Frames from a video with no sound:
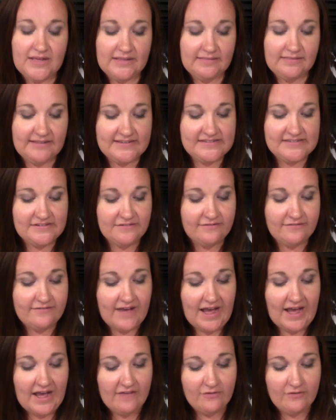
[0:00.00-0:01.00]
Lesson
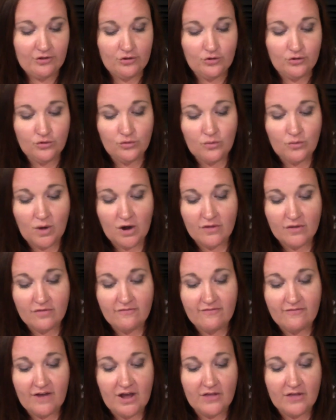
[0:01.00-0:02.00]
5, Who are the
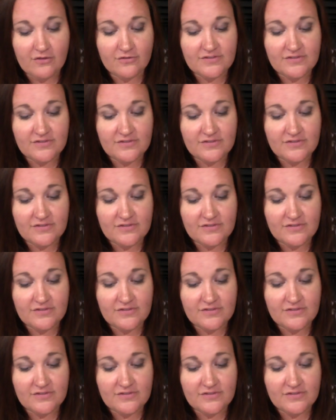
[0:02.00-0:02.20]
Father,